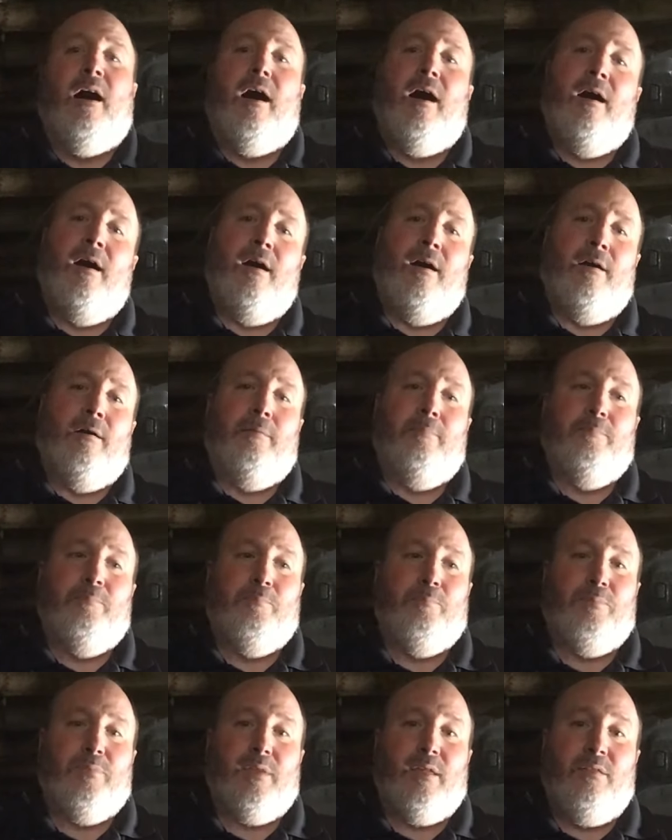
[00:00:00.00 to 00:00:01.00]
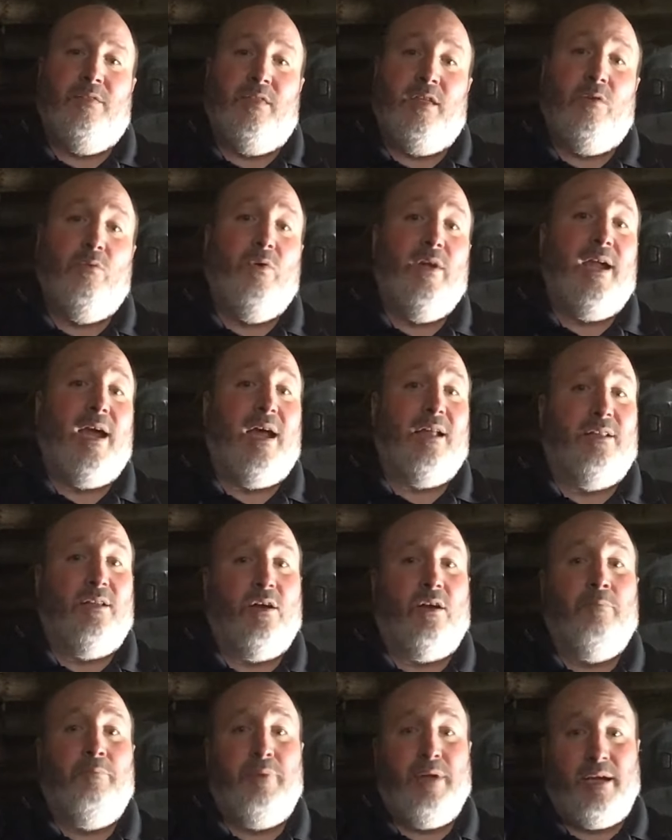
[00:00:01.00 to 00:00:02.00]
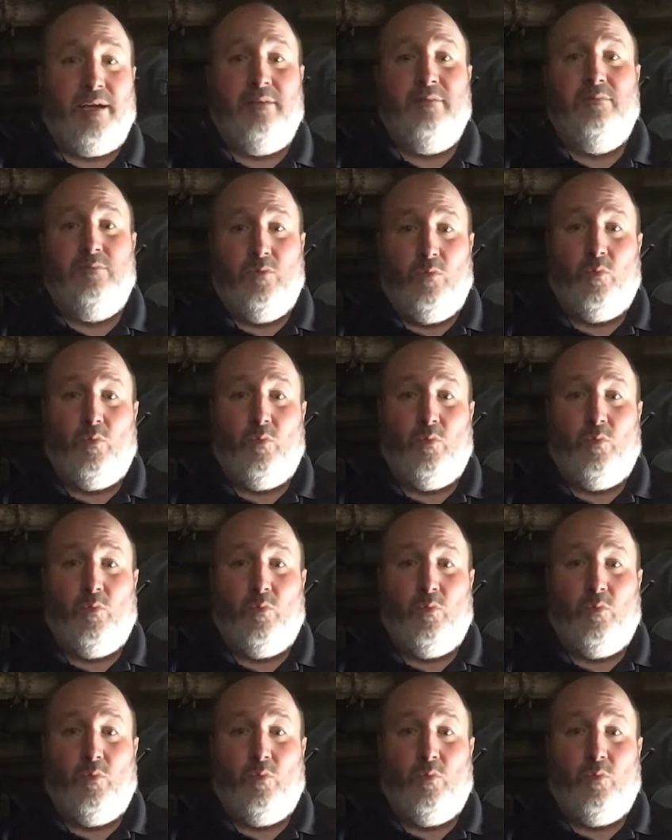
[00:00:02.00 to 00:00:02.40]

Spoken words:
Then we got our big